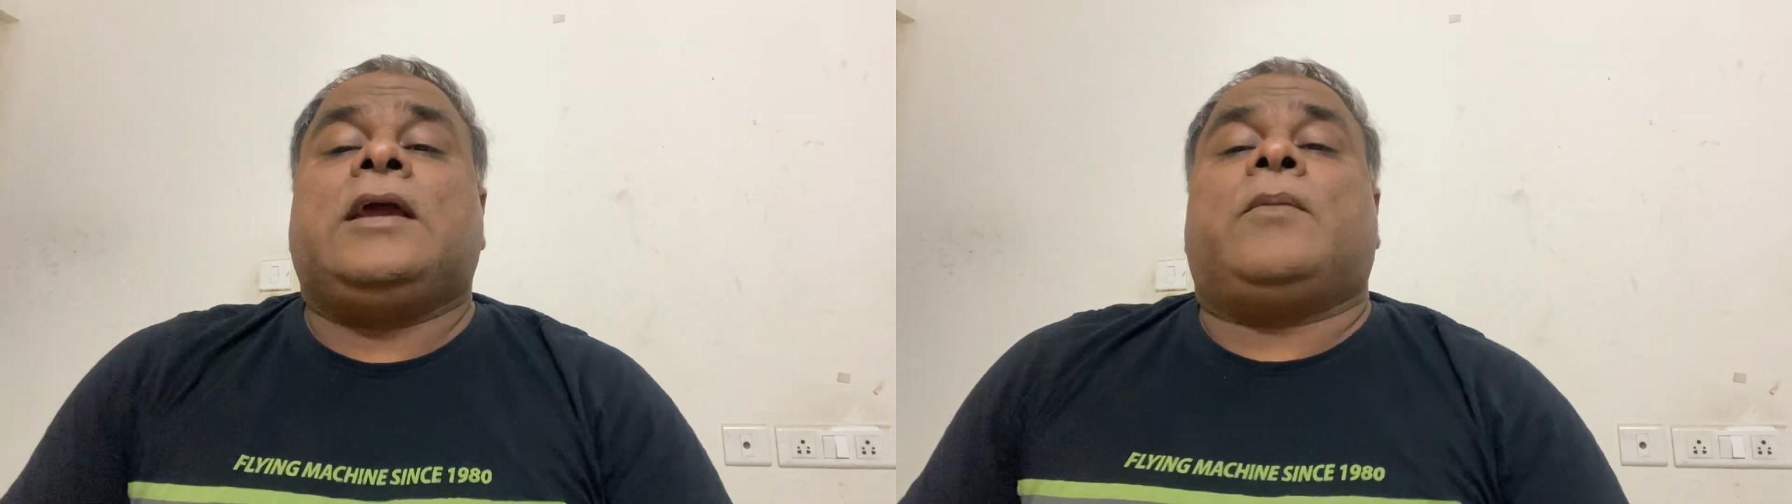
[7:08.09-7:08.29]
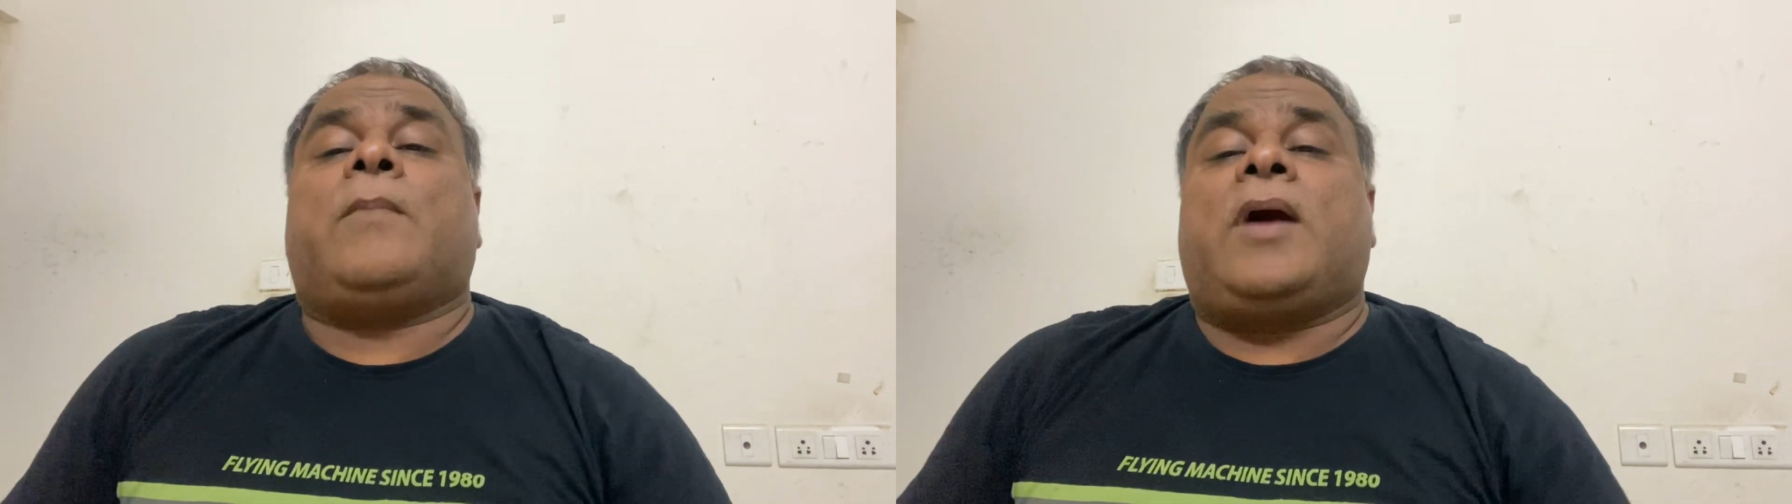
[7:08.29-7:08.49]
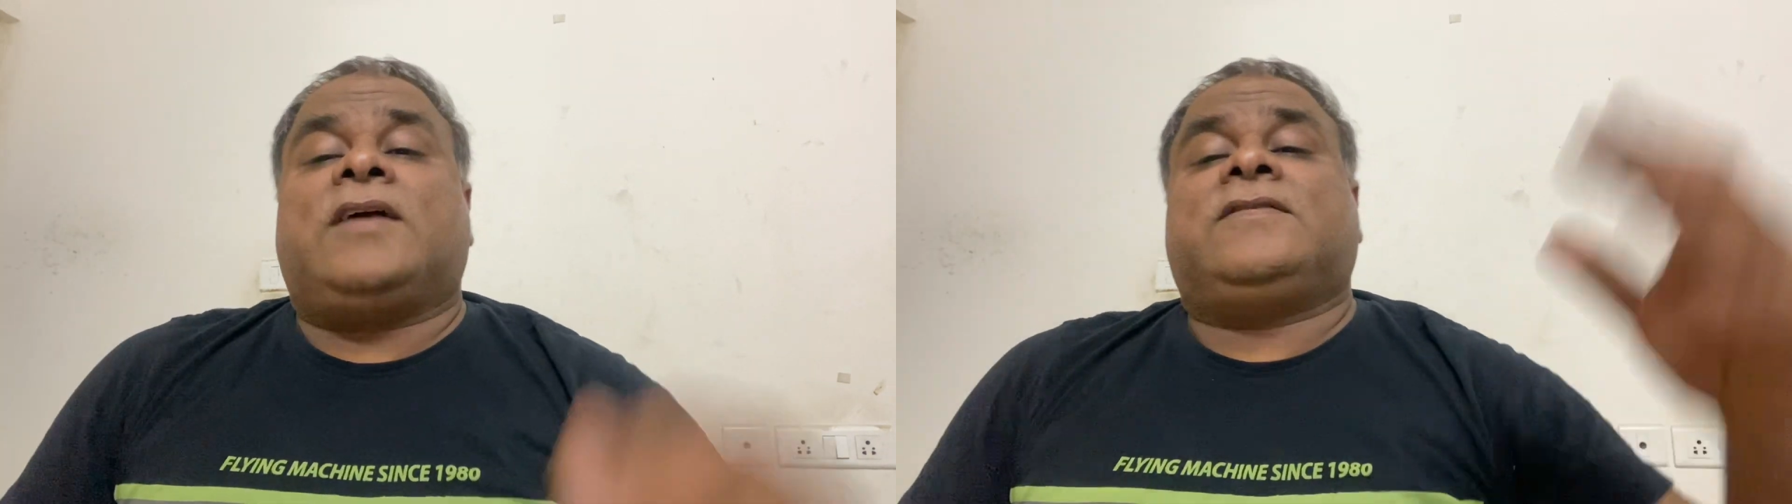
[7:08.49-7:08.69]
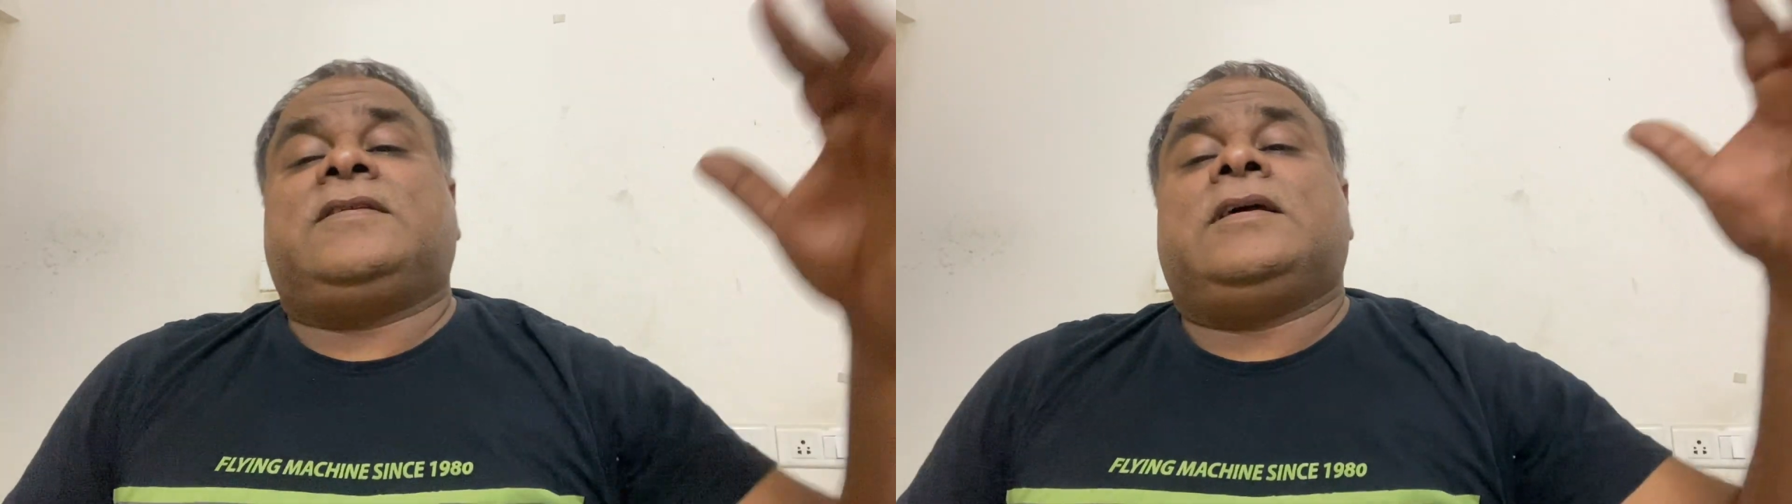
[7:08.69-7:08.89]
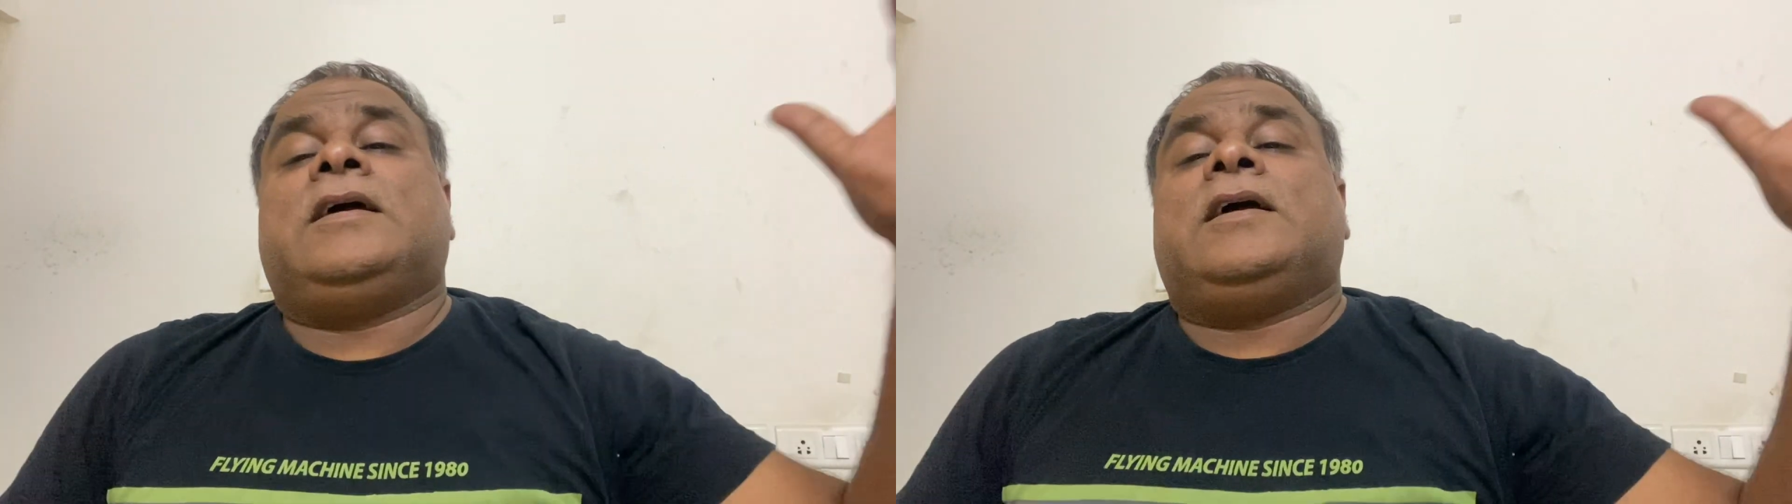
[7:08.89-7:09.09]
Mass
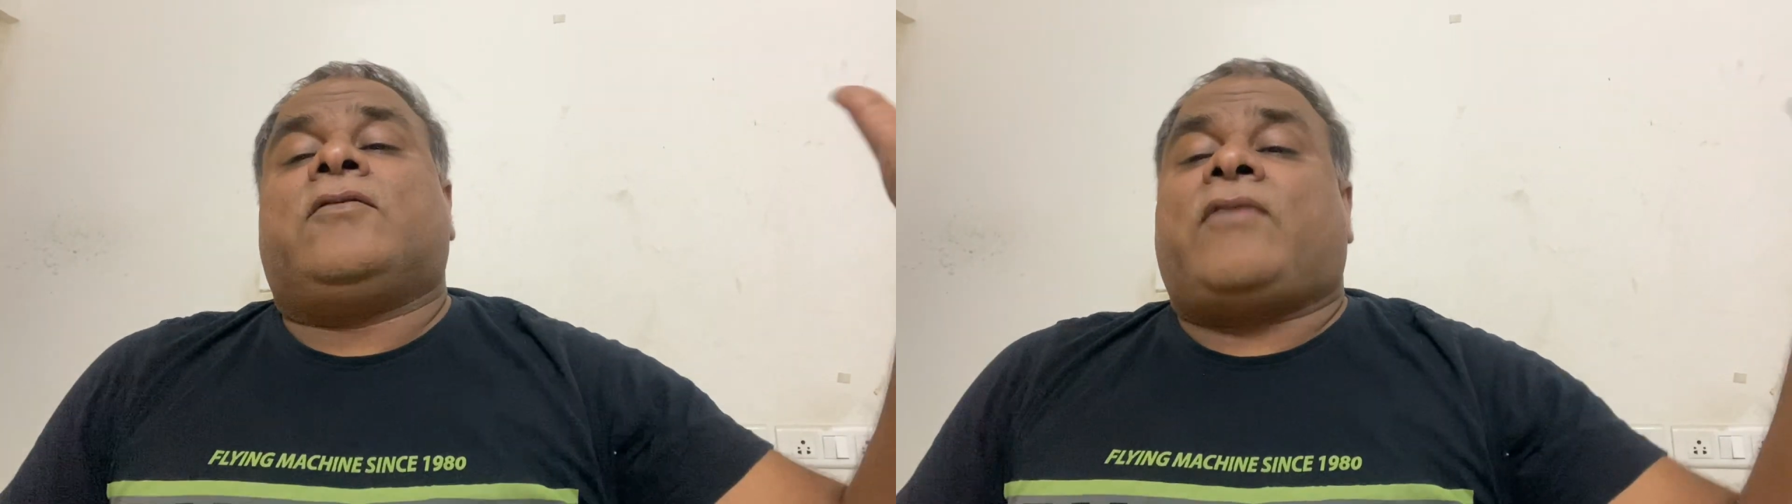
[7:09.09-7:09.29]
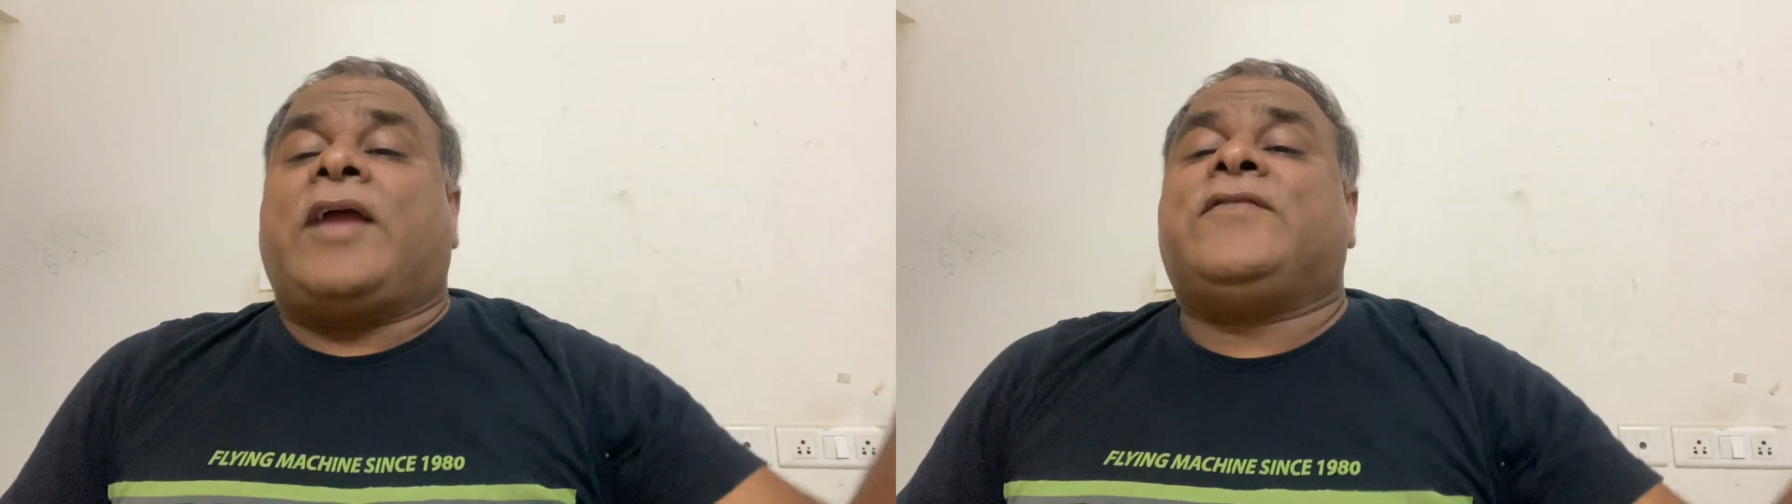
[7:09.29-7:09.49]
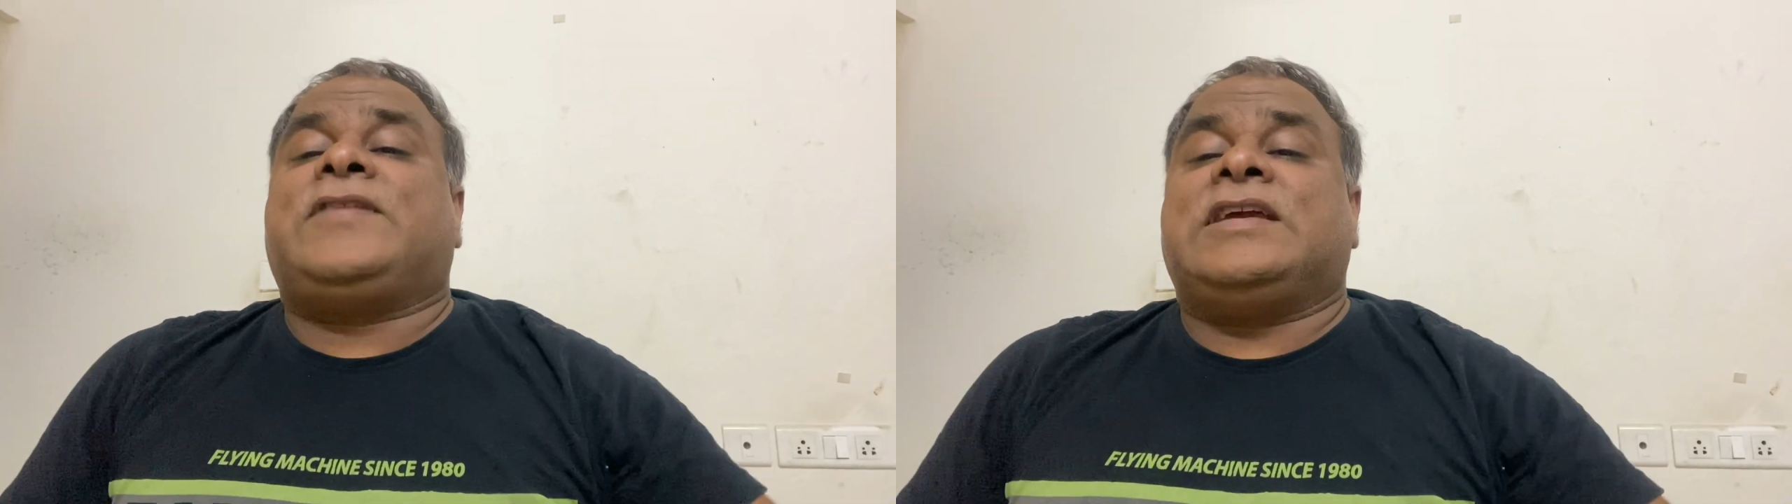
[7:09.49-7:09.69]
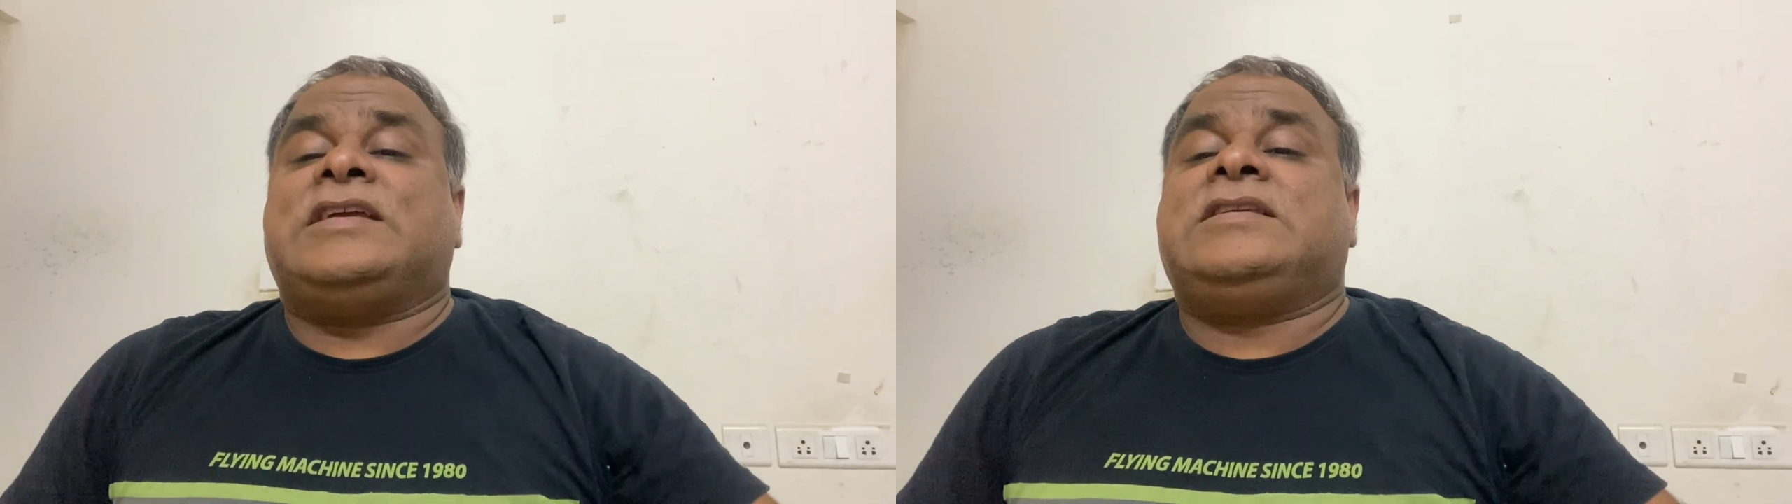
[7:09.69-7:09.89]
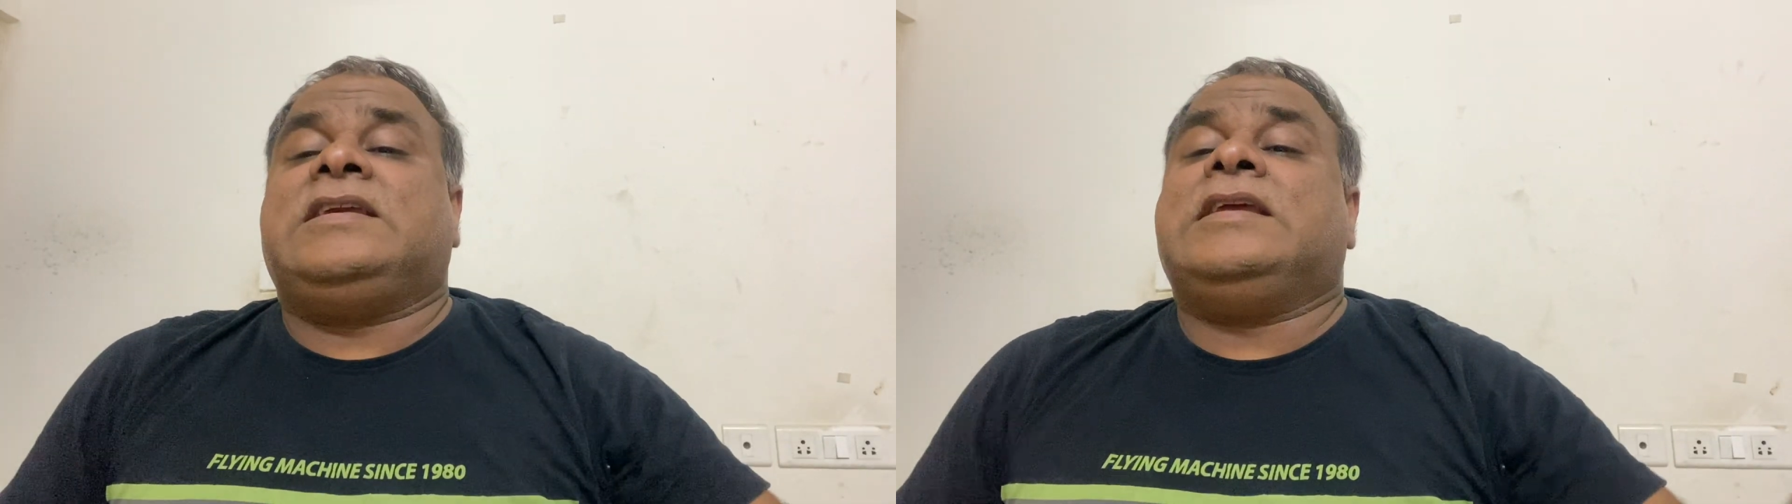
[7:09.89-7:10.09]
5
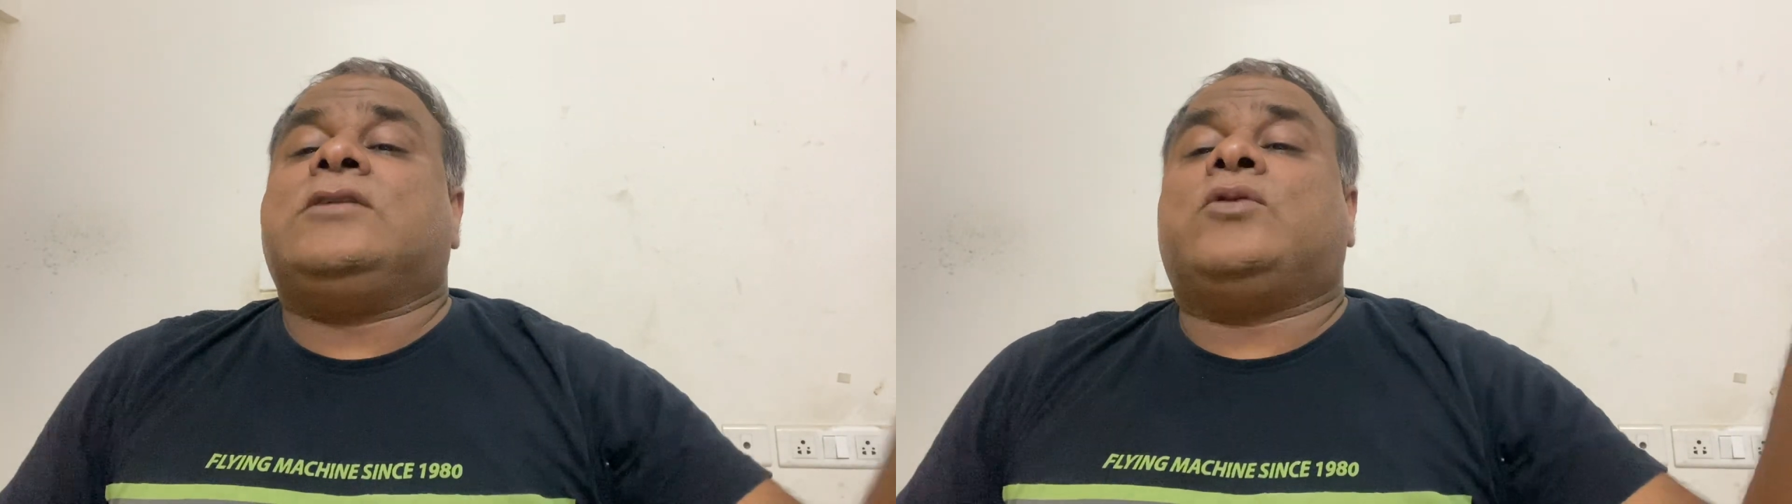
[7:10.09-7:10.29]
kg,